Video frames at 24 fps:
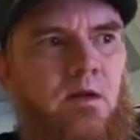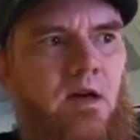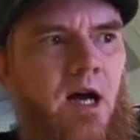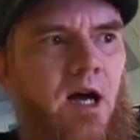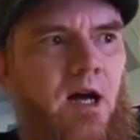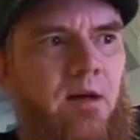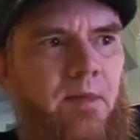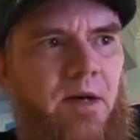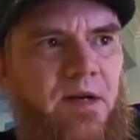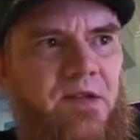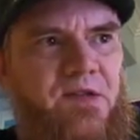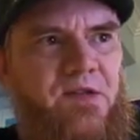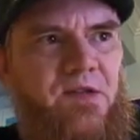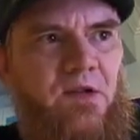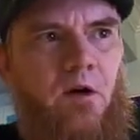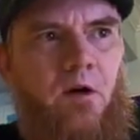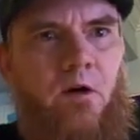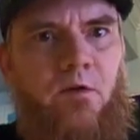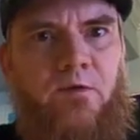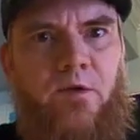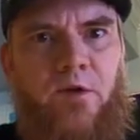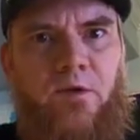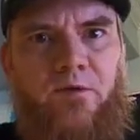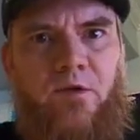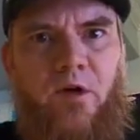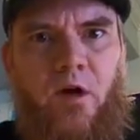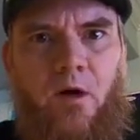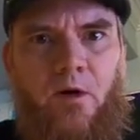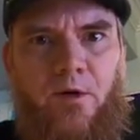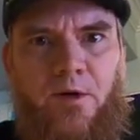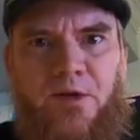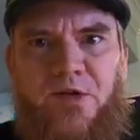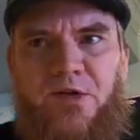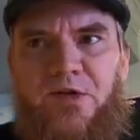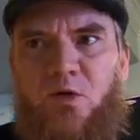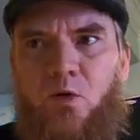I myself have
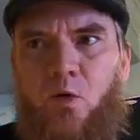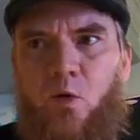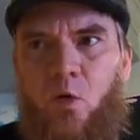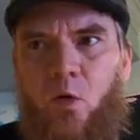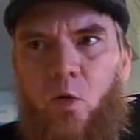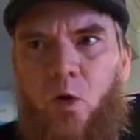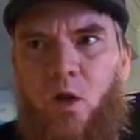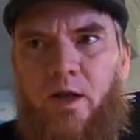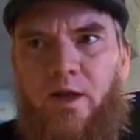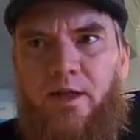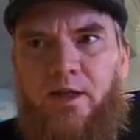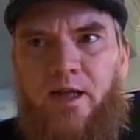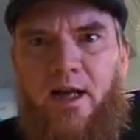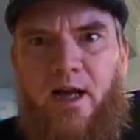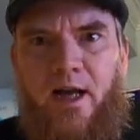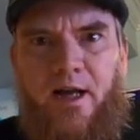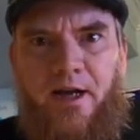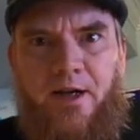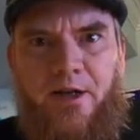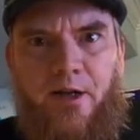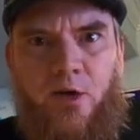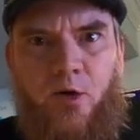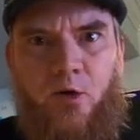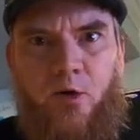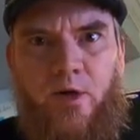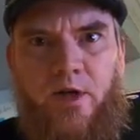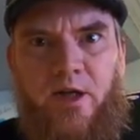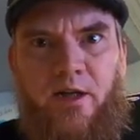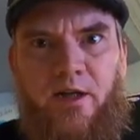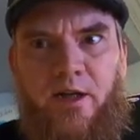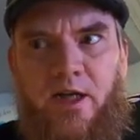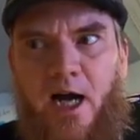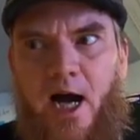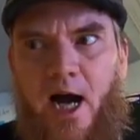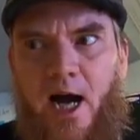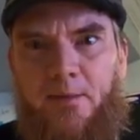gone to school and got a degree
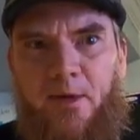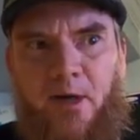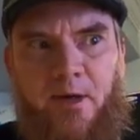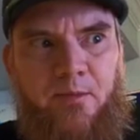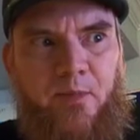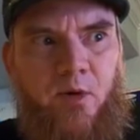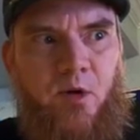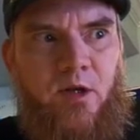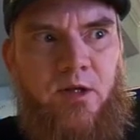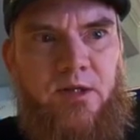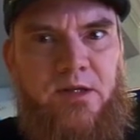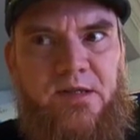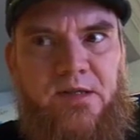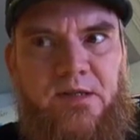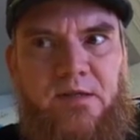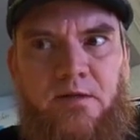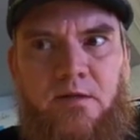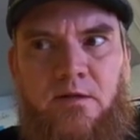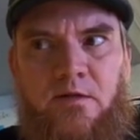in comic books.